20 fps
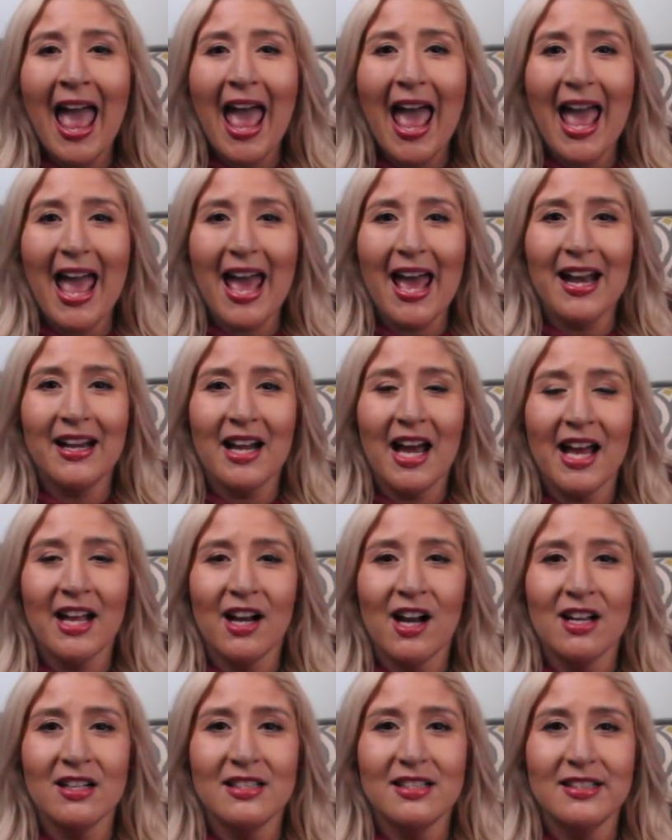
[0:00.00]
and I
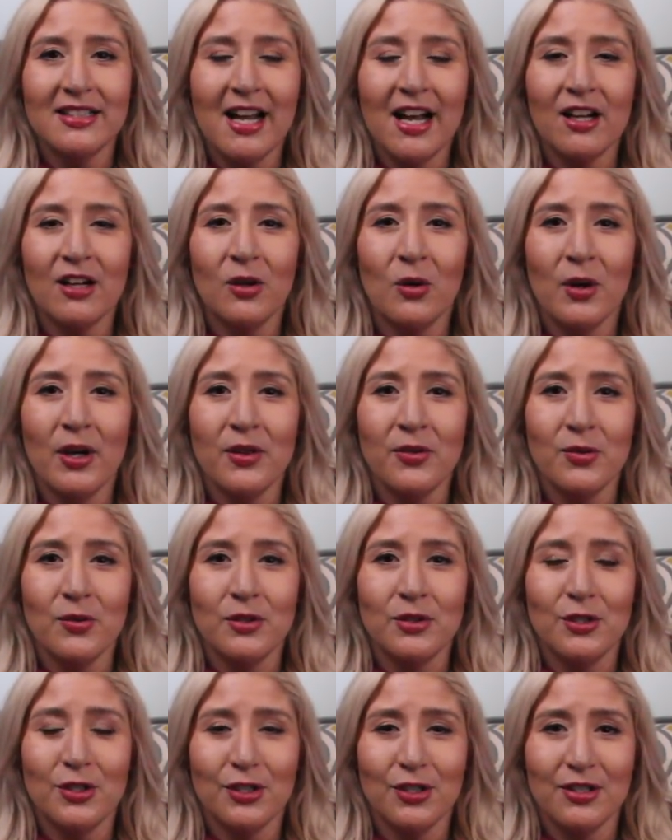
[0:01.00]
got stuck going through
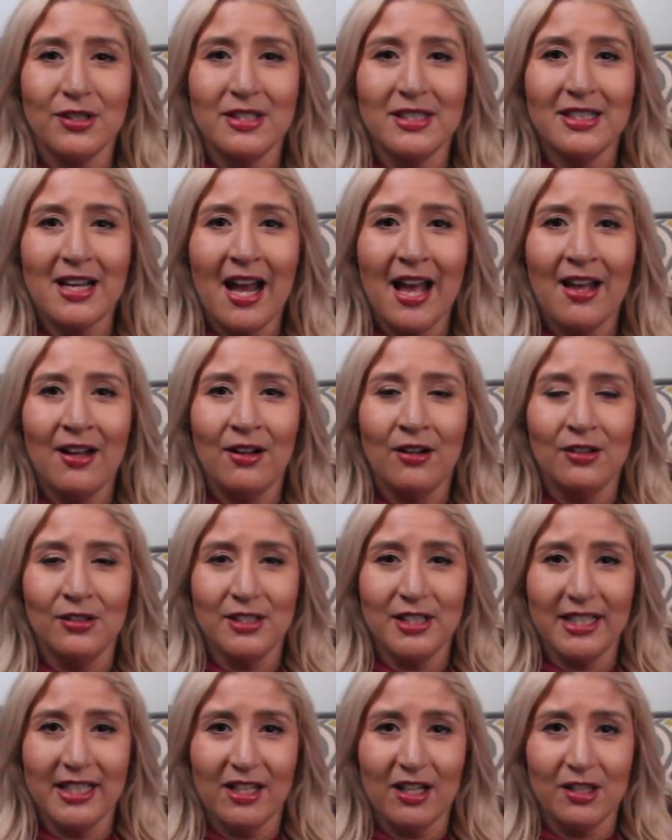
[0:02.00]
a turnstile
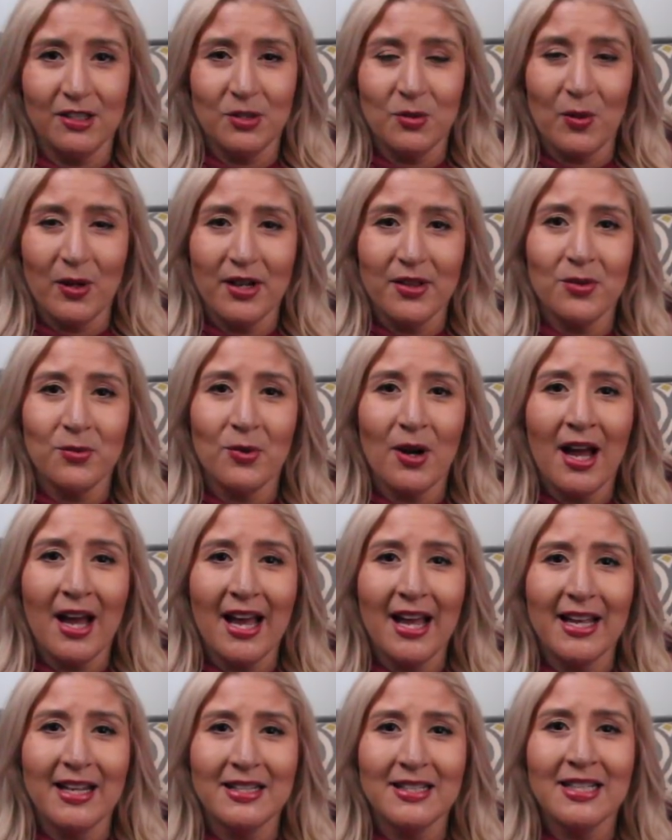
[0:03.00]
to get onto one of the
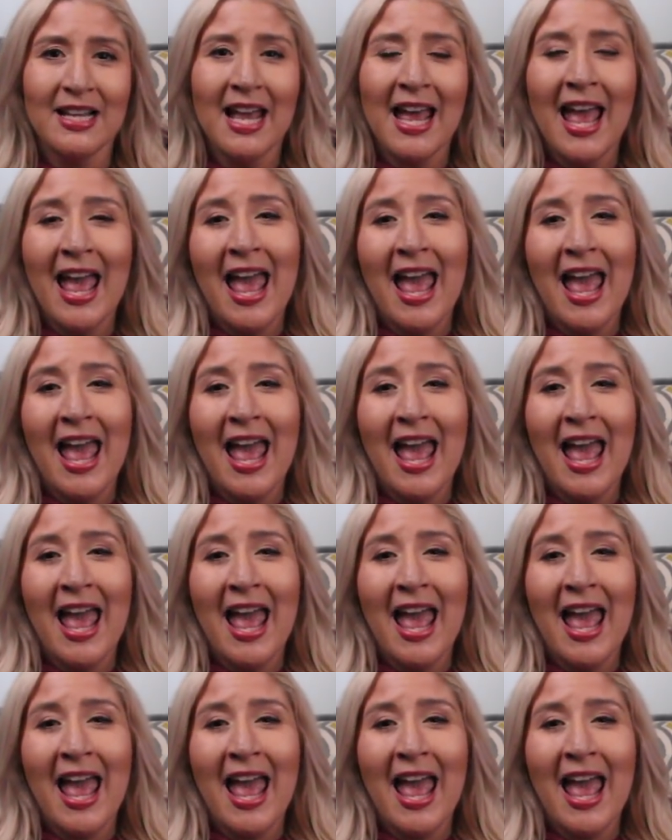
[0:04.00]
rides,